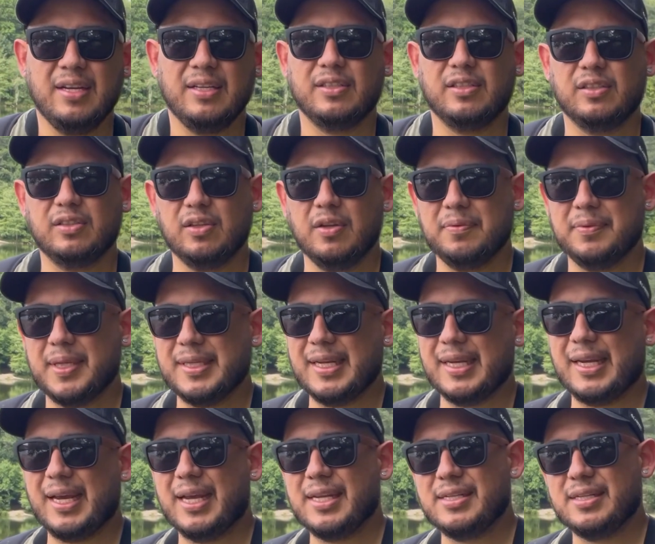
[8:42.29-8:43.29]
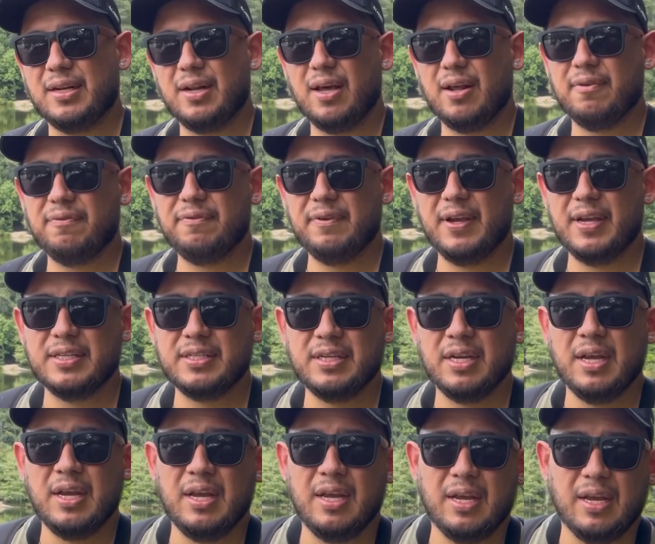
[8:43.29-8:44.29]
So sometimes I catch a lot of fish
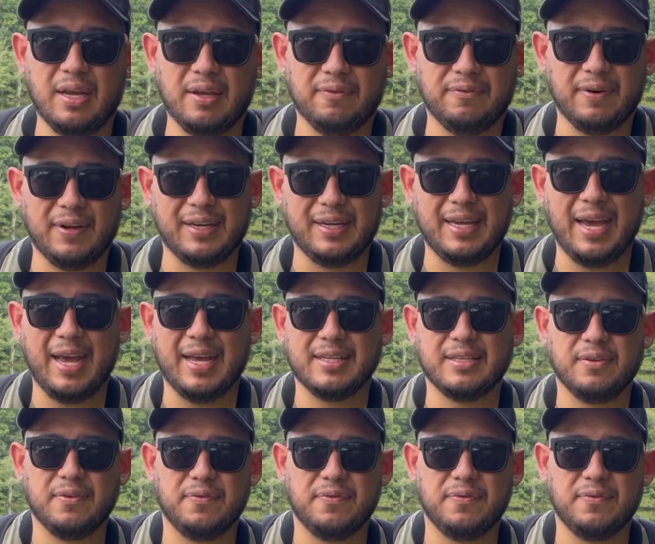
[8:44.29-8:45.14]
if I cast.